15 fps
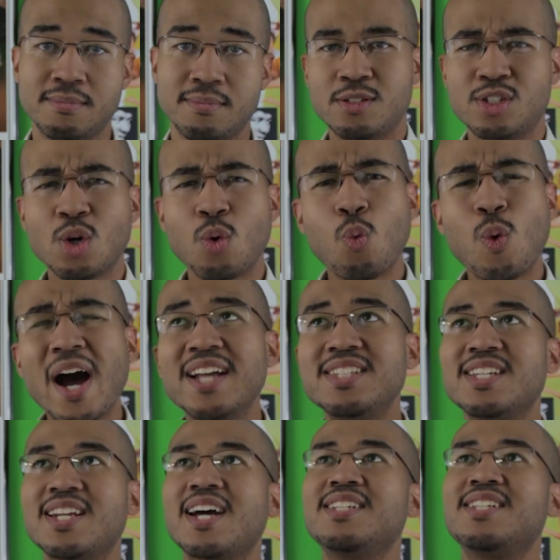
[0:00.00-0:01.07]
So why
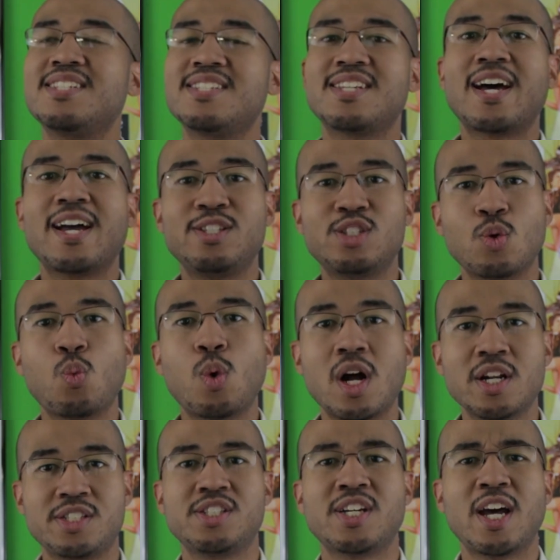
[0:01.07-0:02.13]
did I decide to
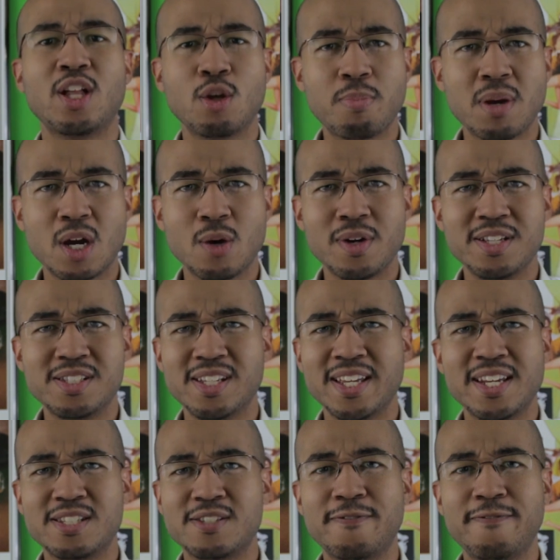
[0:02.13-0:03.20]
watch Tyler Perry's
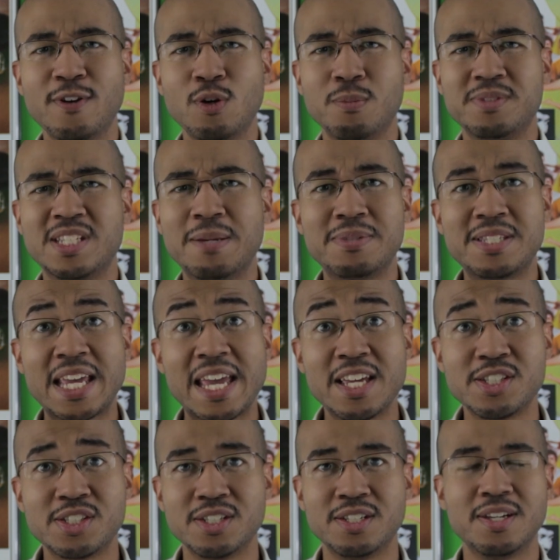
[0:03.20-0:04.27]
latest film,
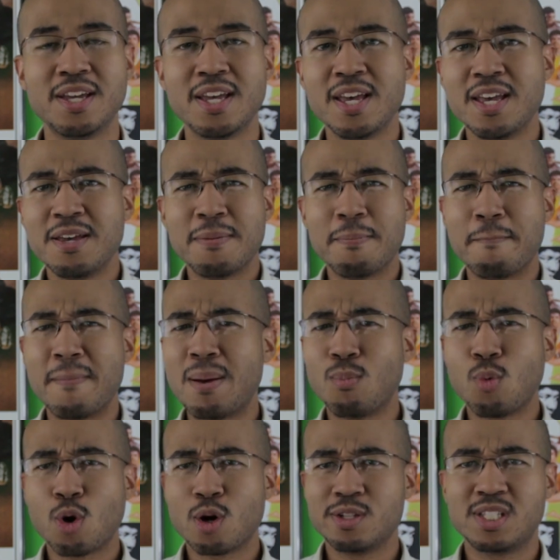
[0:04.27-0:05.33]
Temptation,
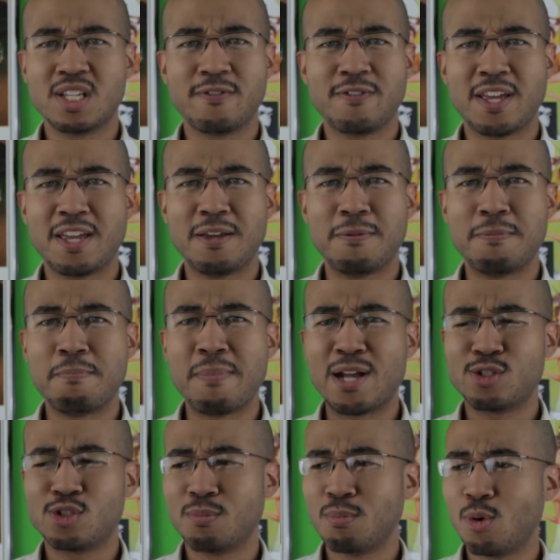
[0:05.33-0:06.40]
Memoirs of a
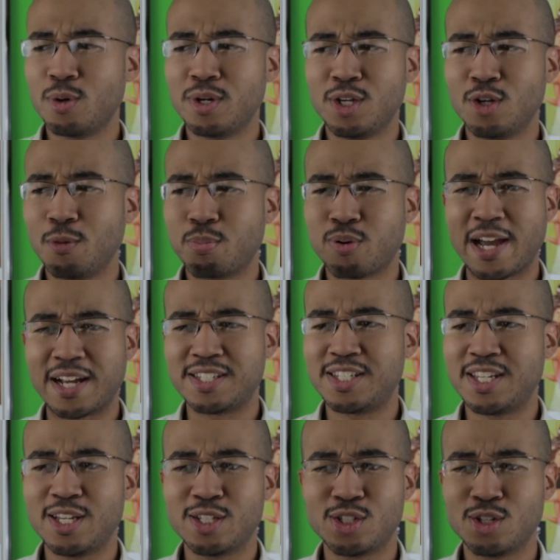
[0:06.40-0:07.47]
Matrimonial
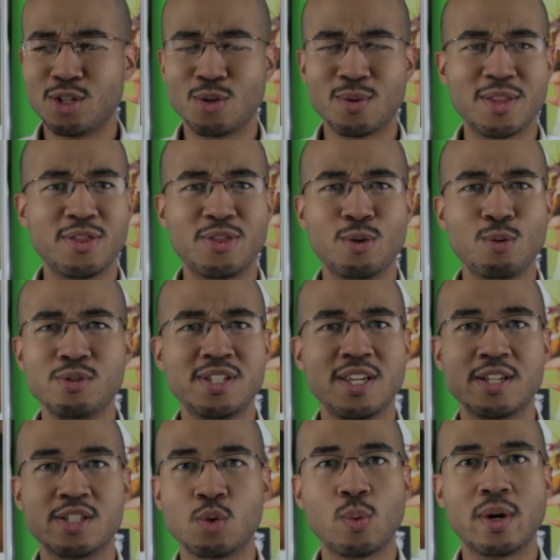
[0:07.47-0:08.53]
Practitioner,
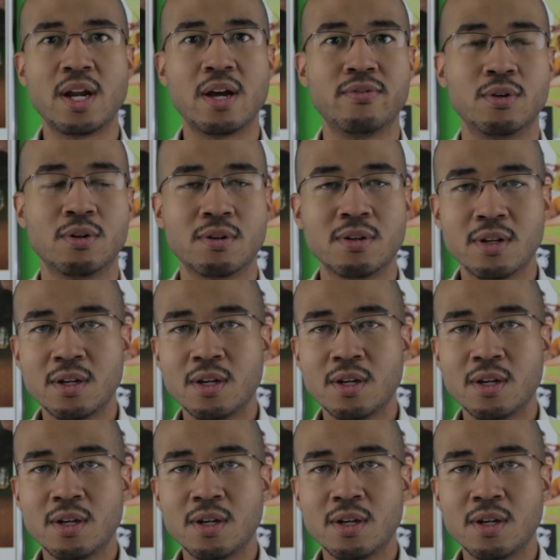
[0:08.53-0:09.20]
Enthusiast, whatever?